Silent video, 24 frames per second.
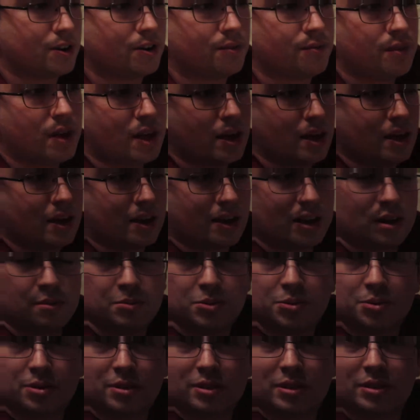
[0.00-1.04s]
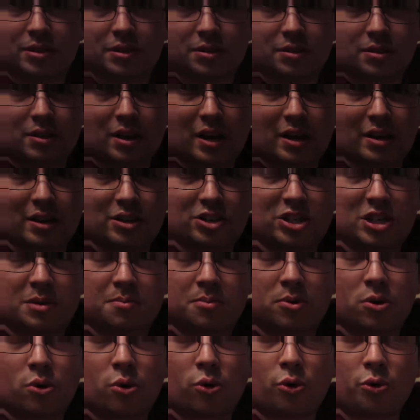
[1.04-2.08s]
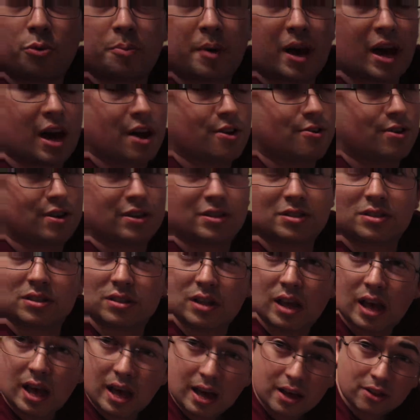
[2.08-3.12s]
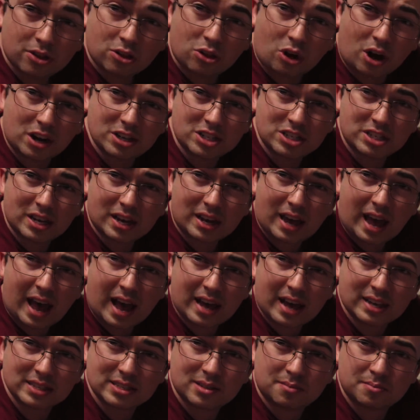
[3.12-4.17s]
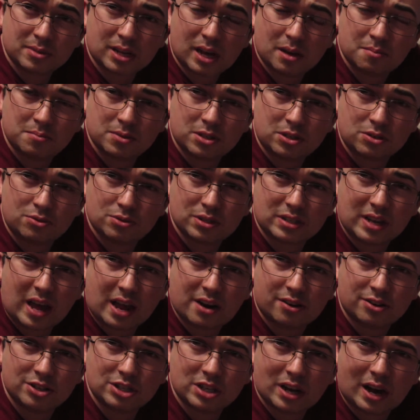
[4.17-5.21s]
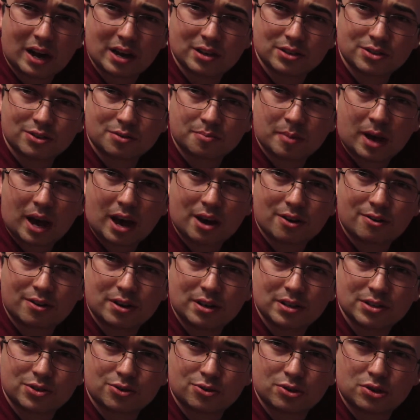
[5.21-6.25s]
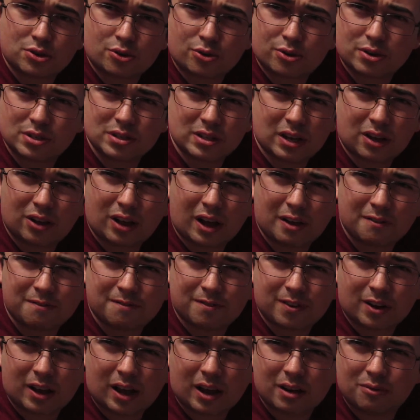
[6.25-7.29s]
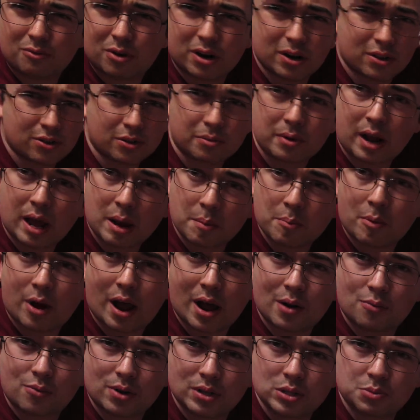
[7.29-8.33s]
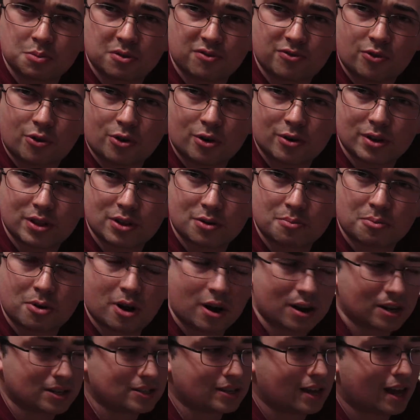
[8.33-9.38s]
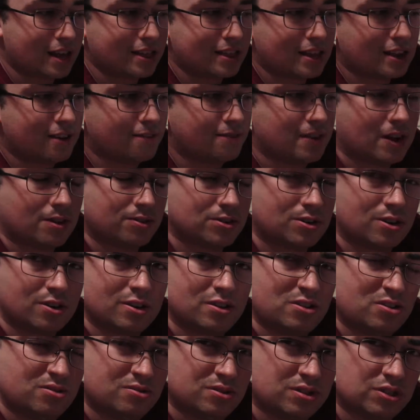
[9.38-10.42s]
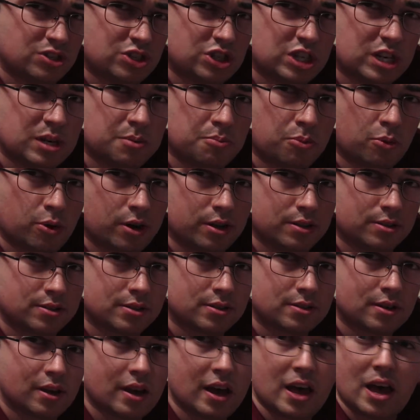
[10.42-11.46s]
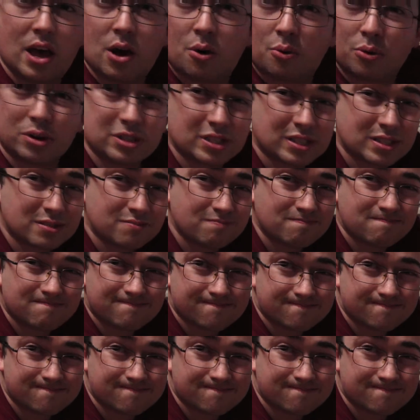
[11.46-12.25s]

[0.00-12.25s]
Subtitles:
here. Comes with these kind of cheap gold batteries. Logitech has sometimes used Energizer batteries or Duracell. I forget one of the name brand ones before with their products, and they've now started using cheap ones, which